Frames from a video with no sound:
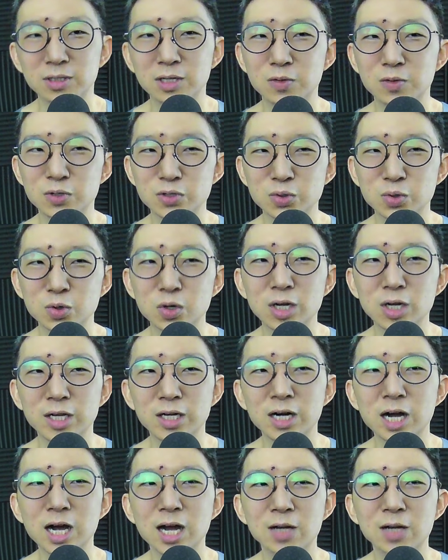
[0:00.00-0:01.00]
There was no
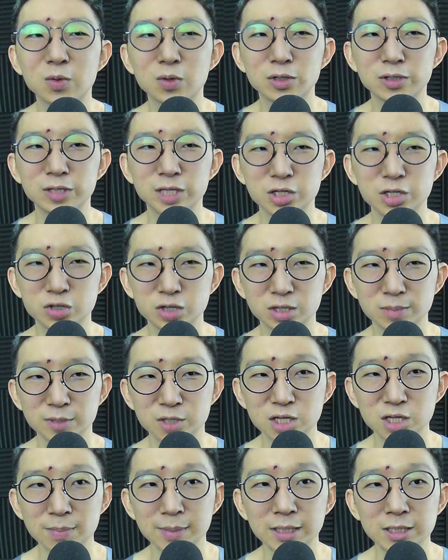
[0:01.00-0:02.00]
clear high quality
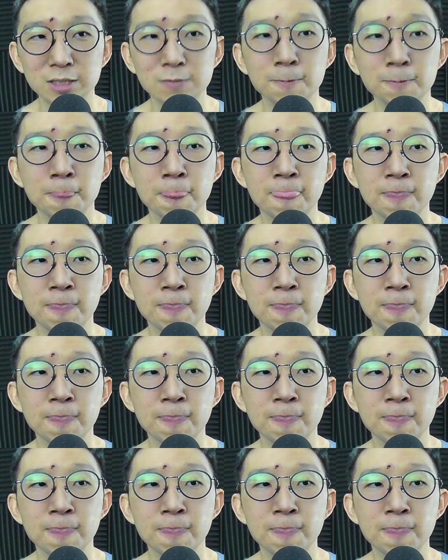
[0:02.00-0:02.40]
tradable chart pattern.